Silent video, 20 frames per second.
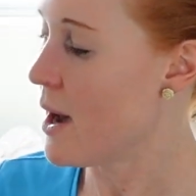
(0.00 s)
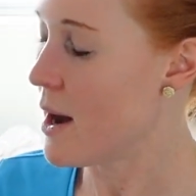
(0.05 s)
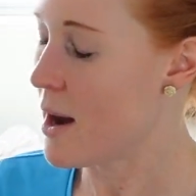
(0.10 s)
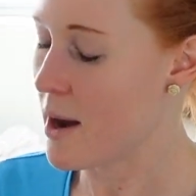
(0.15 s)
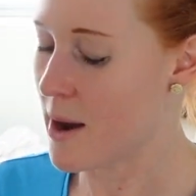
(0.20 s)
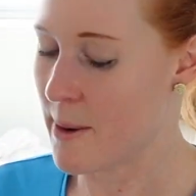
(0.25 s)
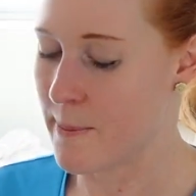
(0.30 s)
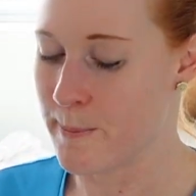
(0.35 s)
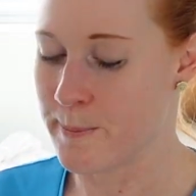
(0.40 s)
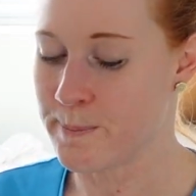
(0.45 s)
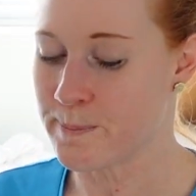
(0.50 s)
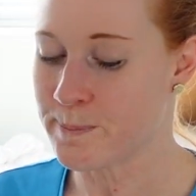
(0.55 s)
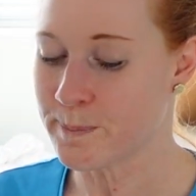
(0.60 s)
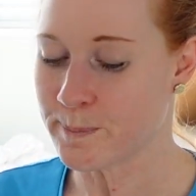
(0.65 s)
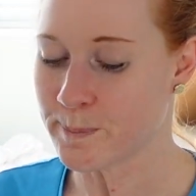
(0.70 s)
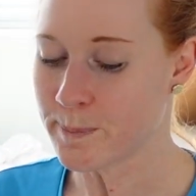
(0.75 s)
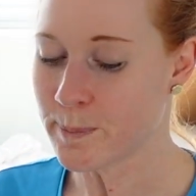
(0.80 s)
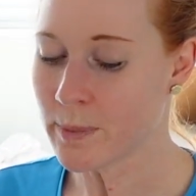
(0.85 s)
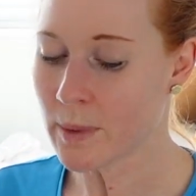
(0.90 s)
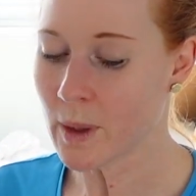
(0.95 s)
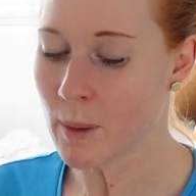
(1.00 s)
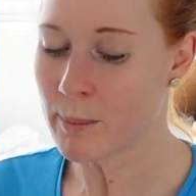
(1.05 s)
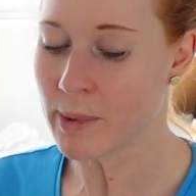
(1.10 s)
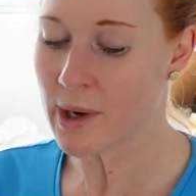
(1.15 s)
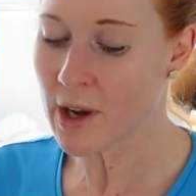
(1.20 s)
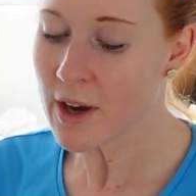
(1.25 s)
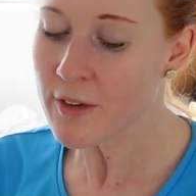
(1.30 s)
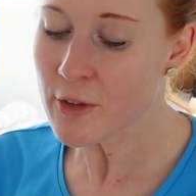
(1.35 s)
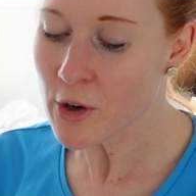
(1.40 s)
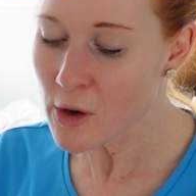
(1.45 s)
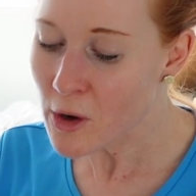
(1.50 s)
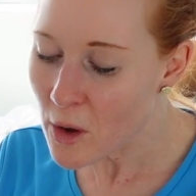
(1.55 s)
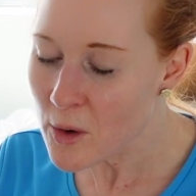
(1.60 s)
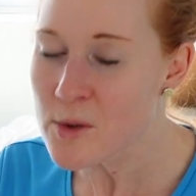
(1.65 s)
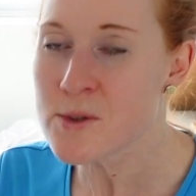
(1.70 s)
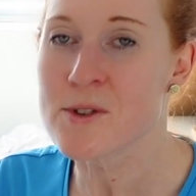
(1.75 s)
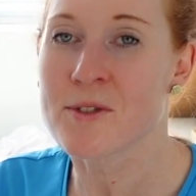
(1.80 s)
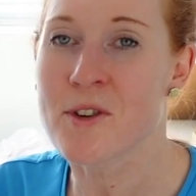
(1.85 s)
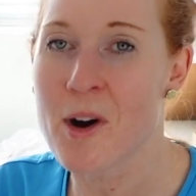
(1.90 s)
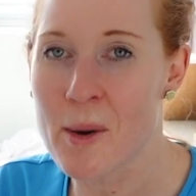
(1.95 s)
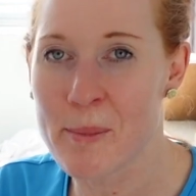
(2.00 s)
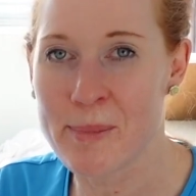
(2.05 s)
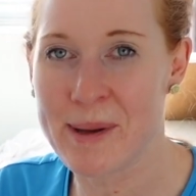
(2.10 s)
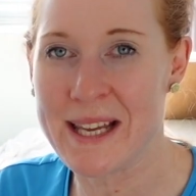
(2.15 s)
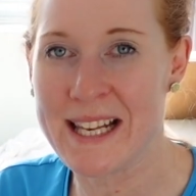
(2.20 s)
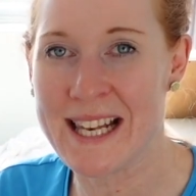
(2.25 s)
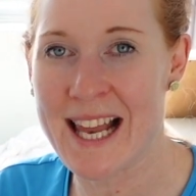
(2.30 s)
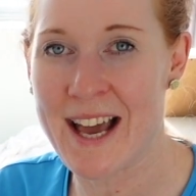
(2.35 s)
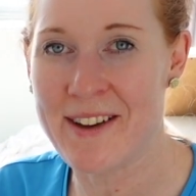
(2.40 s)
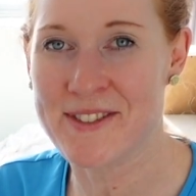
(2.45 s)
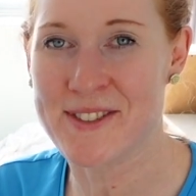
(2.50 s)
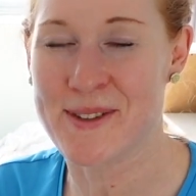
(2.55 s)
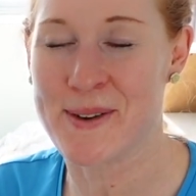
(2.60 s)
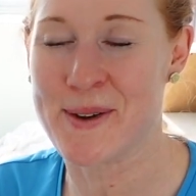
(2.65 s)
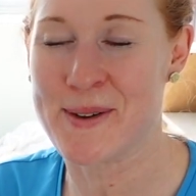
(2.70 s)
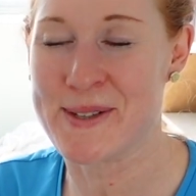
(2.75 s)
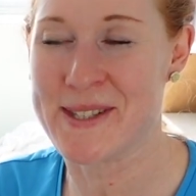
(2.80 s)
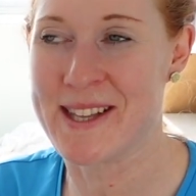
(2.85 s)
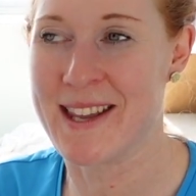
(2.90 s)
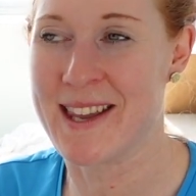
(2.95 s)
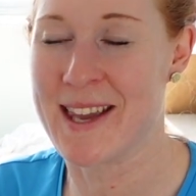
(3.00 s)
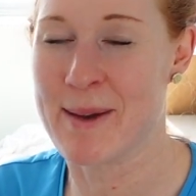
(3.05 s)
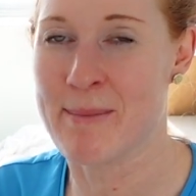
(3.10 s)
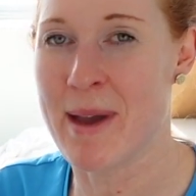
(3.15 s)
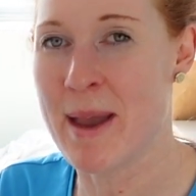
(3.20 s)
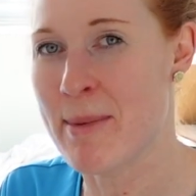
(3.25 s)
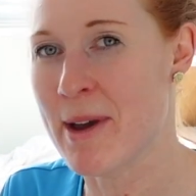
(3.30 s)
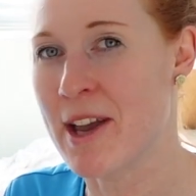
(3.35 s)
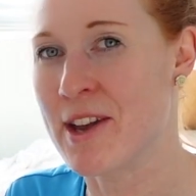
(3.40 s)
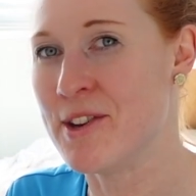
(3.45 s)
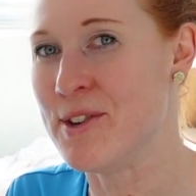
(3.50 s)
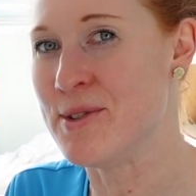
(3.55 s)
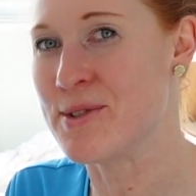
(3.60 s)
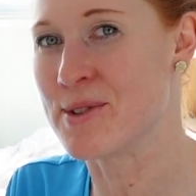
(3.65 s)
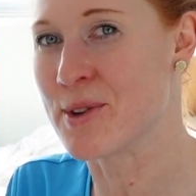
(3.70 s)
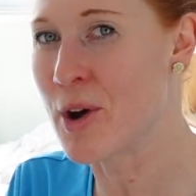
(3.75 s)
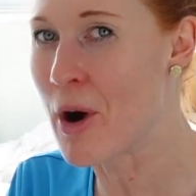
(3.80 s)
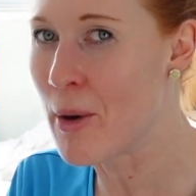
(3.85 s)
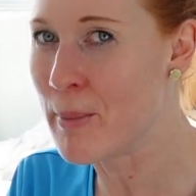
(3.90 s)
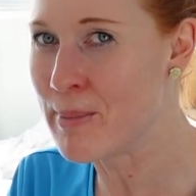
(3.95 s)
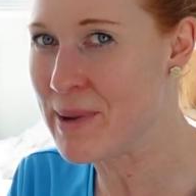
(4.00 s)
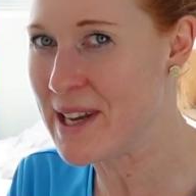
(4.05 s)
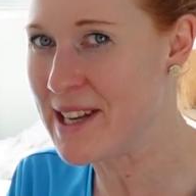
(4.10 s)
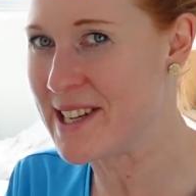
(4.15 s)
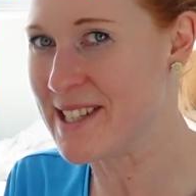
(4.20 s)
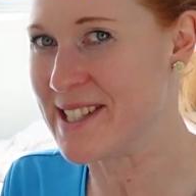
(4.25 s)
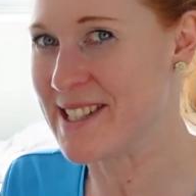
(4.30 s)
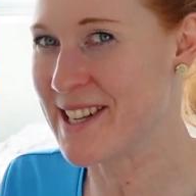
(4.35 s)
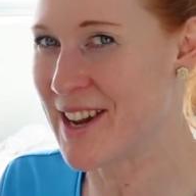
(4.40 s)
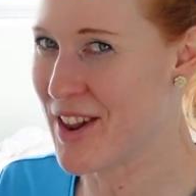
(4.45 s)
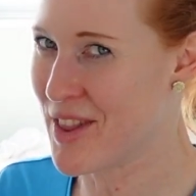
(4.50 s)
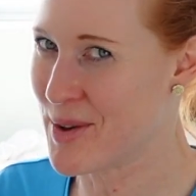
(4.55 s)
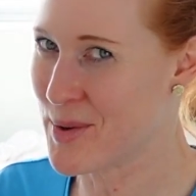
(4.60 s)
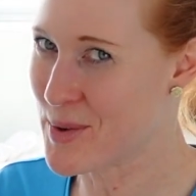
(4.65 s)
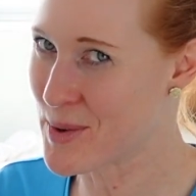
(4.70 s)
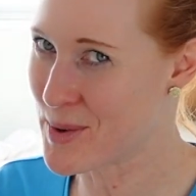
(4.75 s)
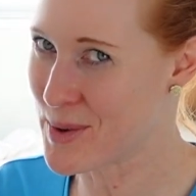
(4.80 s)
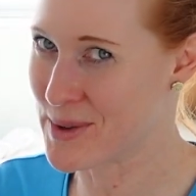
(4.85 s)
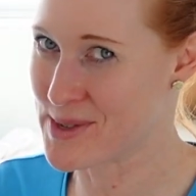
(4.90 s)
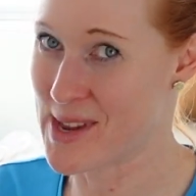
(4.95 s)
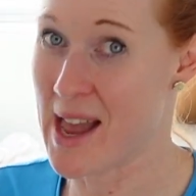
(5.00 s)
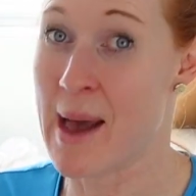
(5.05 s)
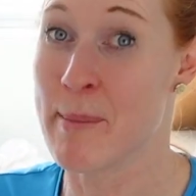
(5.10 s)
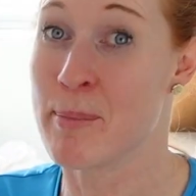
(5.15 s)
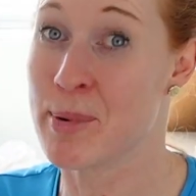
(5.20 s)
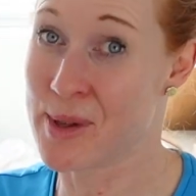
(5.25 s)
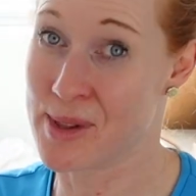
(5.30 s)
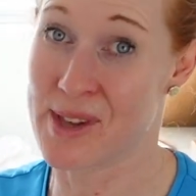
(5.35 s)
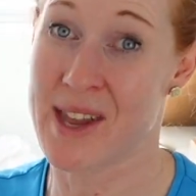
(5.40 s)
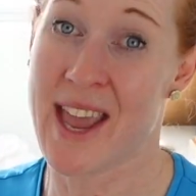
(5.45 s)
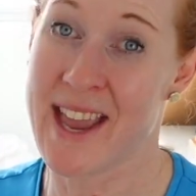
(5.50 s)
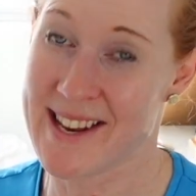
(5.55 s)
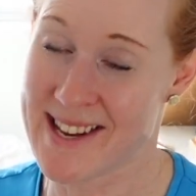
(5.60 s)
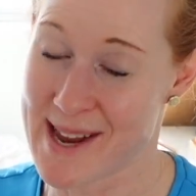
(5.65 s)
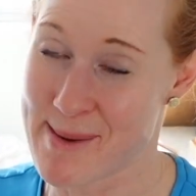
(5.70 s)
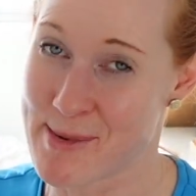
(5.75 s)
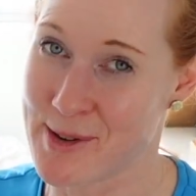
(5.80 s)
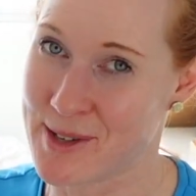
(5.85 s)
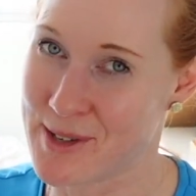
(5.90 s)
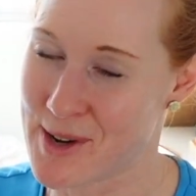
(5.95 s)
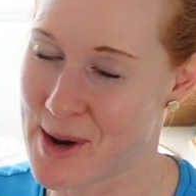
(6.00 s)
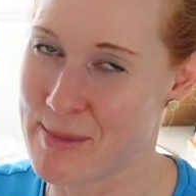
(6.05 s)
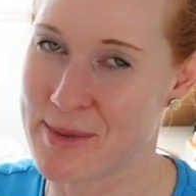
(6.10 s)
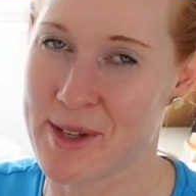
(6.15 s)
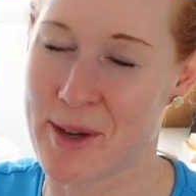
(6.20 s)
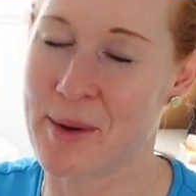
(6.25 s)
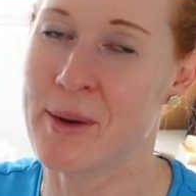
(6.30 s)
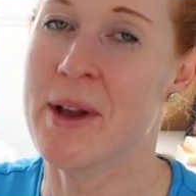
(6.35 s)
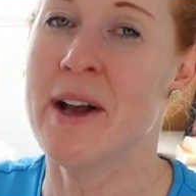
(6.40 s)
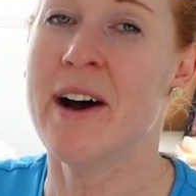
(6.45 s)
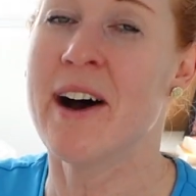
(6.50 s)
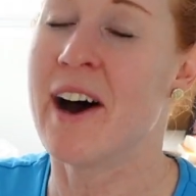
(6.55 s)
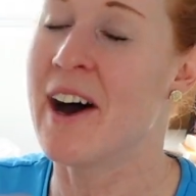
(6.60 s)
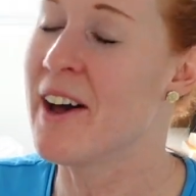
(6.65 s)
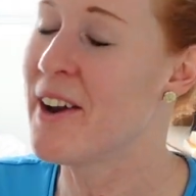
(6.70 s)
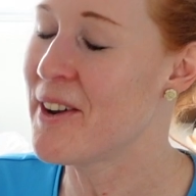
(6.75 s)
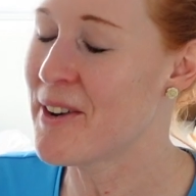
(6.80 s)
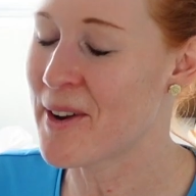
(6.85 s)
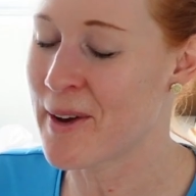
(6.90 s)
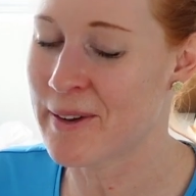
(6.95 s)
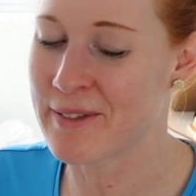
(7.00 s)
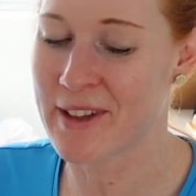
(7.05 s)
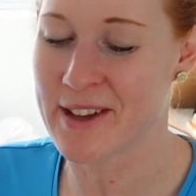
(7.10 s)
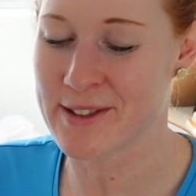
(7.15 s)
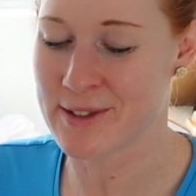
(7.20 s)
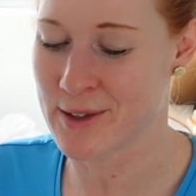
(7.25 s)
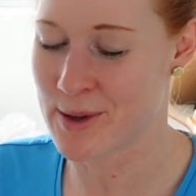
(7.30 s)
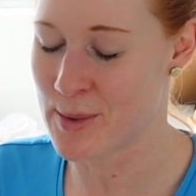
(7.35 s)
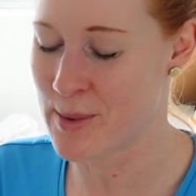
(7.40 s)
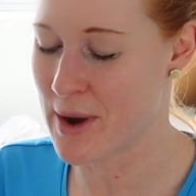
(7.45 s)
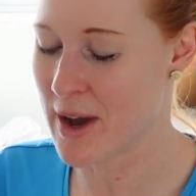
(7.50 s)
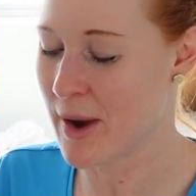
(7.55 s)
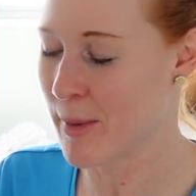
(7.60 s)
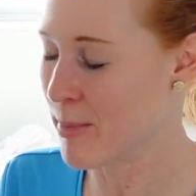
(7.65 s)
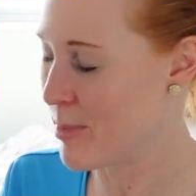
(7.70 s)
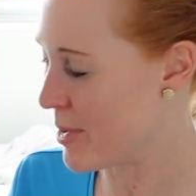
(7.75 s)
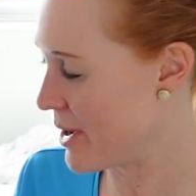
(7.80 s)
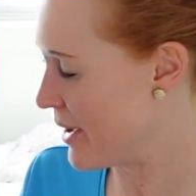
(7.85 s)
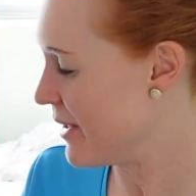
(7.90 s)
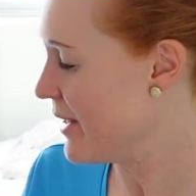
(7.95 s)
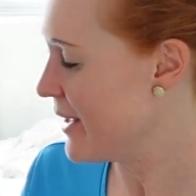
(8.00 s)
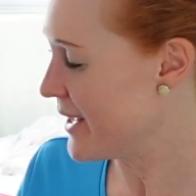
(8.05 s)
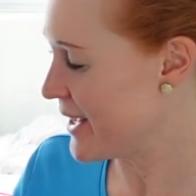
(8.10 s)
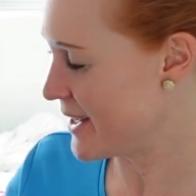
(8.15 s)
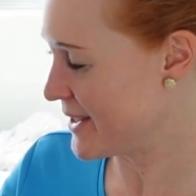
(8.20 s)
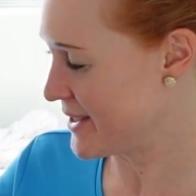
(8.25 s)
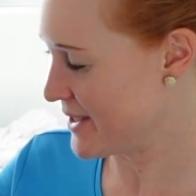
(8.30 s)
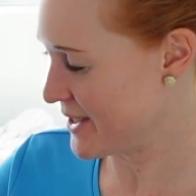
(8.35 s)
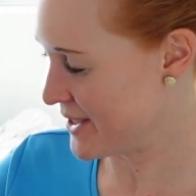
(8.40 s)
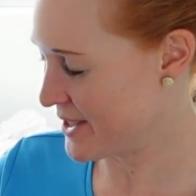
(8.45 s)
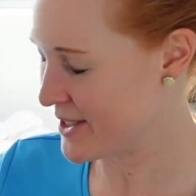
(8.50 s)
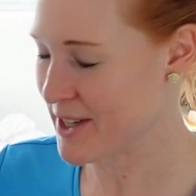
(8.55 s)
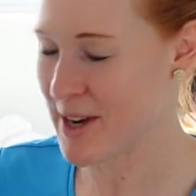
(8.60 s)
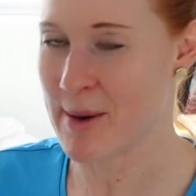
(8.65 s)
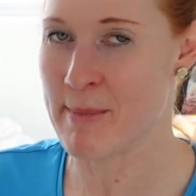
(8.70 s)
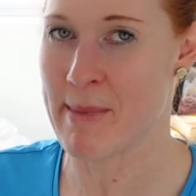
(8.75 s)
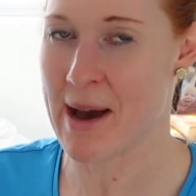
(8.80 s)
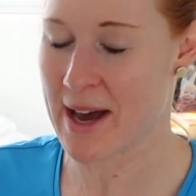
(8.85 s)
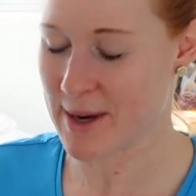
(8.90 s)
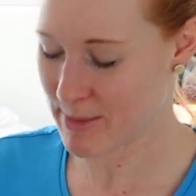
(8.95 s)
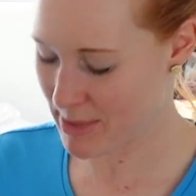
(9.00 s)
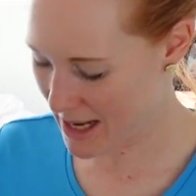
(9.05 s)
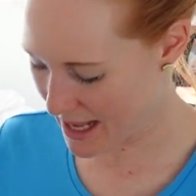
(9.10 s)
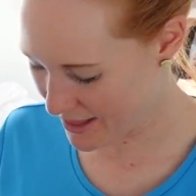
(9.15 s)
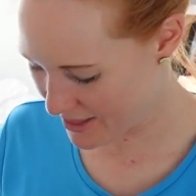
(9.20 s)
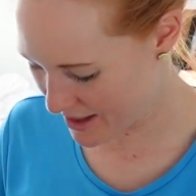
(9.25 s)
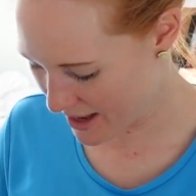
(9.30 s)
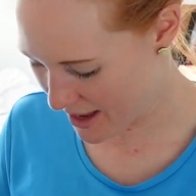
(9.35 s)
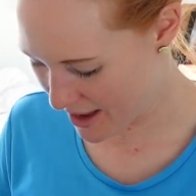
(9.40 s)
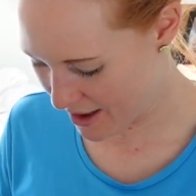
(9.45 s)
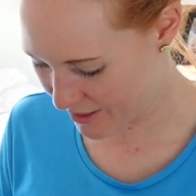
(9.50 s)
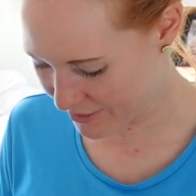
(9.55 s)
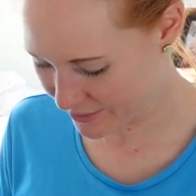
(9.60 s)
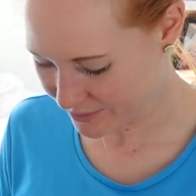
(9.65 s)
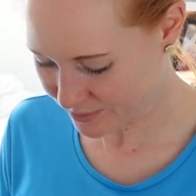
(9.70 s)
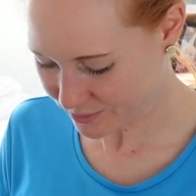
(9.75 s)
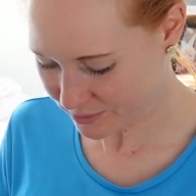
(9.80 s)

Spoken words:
But I've got loads of Compeed left, so I was thinking maybe I can use the Compeed instead of the gauze and put the K-tape on top. So I don't know if that's going to work, but it's just a mad plan that I have.